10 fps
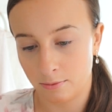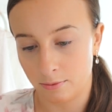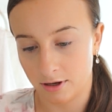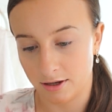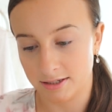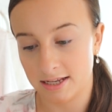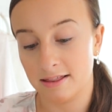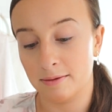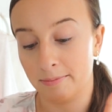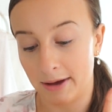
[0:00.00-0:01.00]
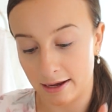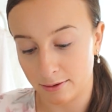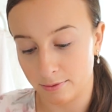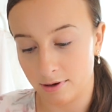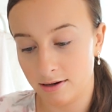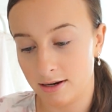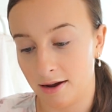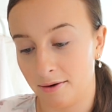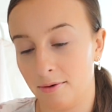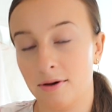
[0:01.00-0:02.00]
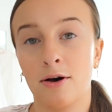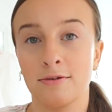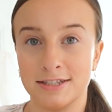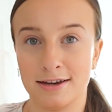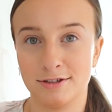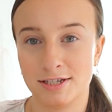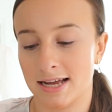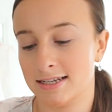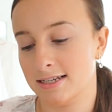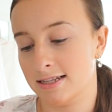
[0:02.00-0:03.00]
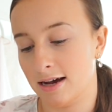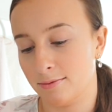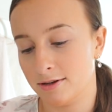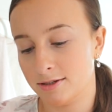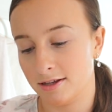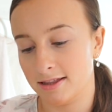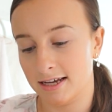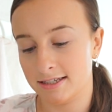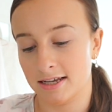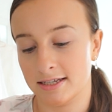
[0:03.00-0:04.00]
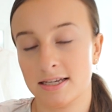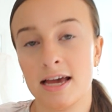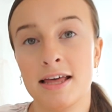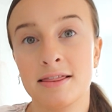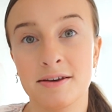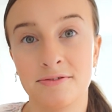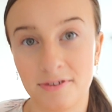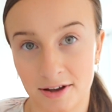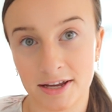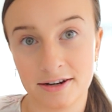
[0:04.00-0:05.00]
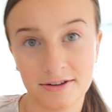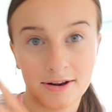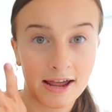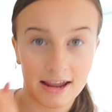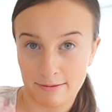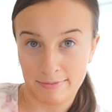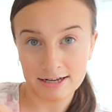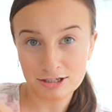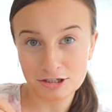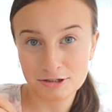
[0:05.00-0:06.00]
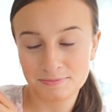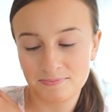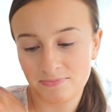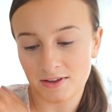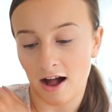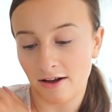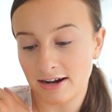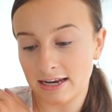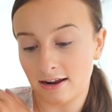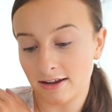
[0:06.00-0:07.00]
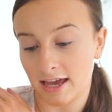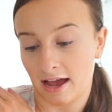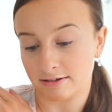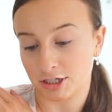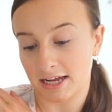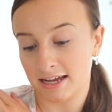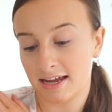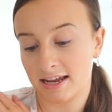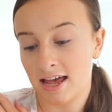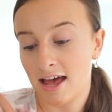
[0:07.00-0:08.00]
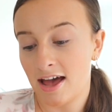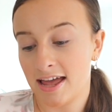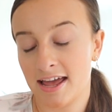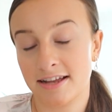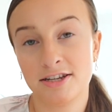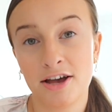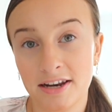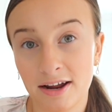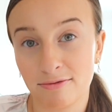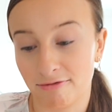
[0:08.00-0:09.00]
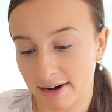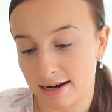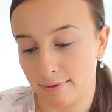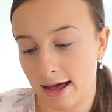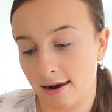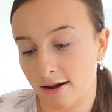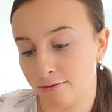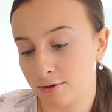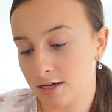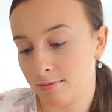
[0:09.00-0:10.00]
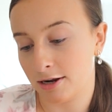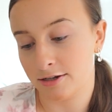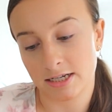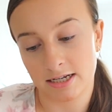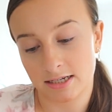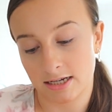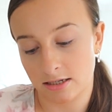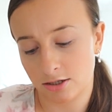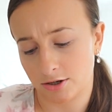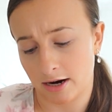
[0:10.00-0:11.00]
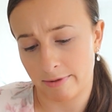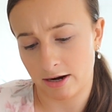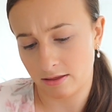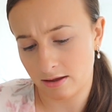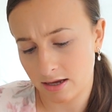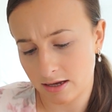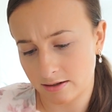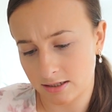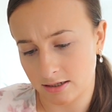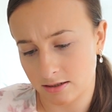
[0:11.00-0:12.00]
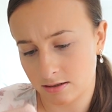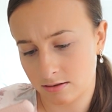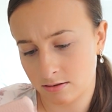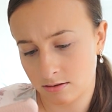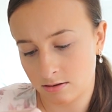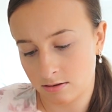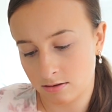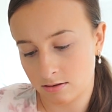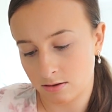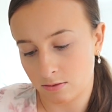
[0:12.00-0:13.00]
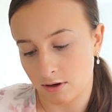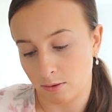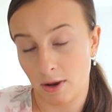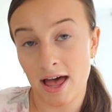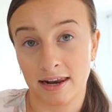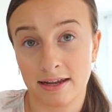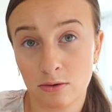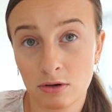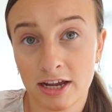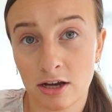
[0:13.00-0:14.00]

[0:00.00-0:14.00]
was the bag one. Now obviously I've just edited that one, so this is the final image. I really like it actually. It turned out really well. I've already uploaded it to Instagram and I think it did quite well. It got like